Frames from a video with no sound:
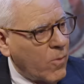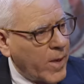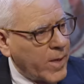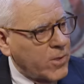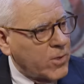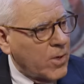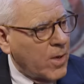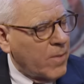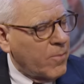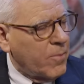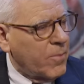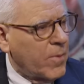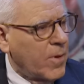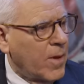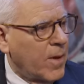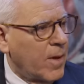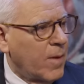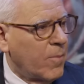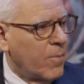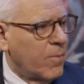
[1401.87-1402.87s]
wakes up,
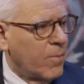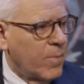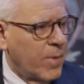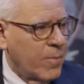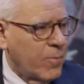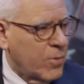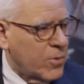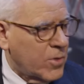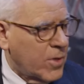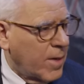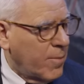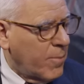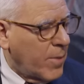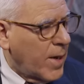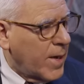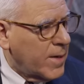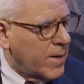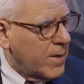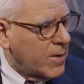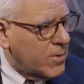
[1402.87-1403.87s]
um, people say
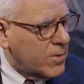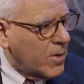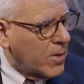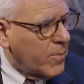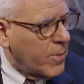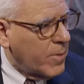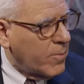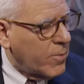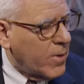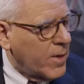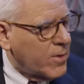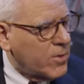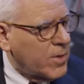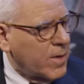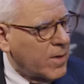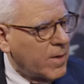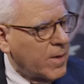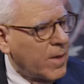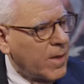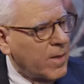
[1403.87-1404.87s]
Biden is going to be
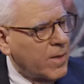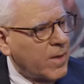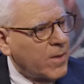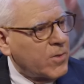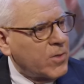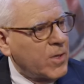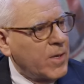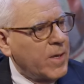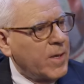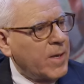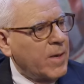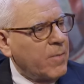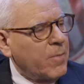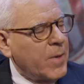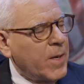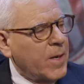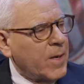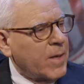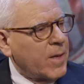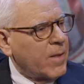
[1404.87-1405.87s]
president. Does he
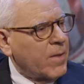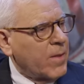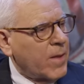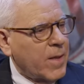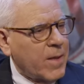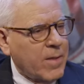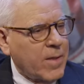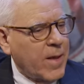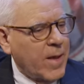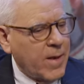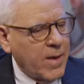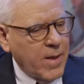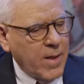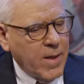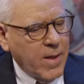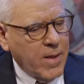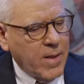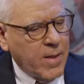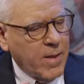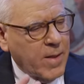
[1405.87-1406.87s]
immediately think that
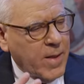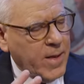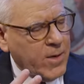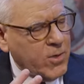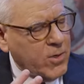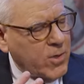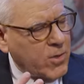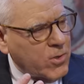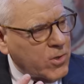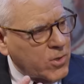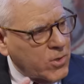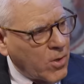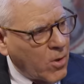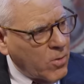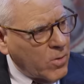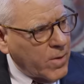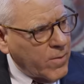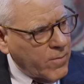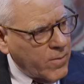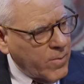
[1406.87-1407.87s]
the election is
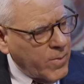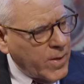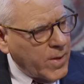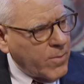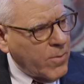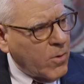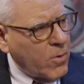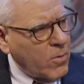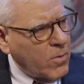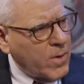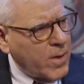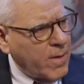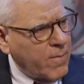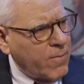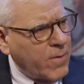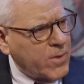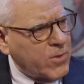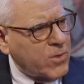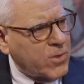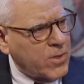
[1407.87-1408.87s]
stolen from him? Who
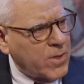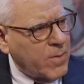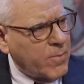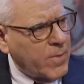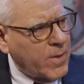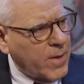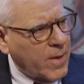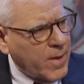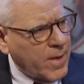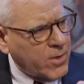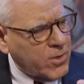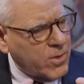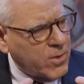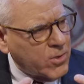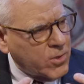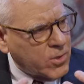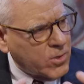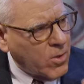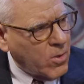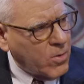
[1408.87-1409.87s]
convinces him the election
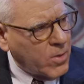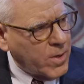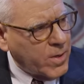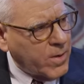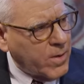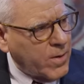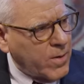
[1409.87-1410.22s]
is stolen?